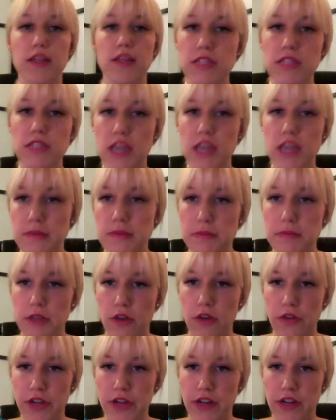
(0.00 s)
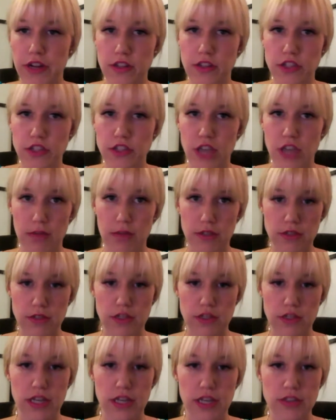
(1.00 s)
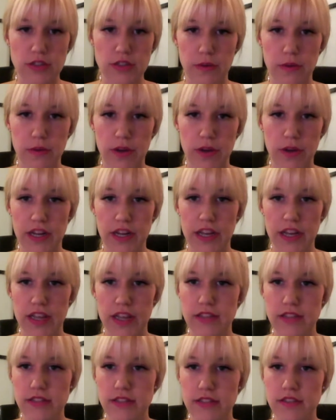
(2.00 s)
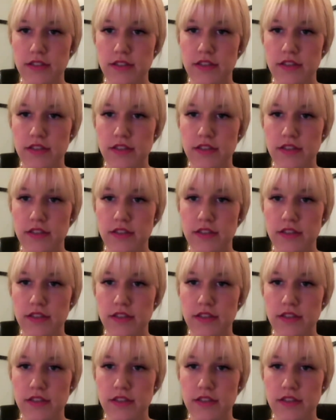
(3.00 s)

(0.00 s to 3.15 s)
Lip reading: Let me type something over here in the chat window so you guys know where it is.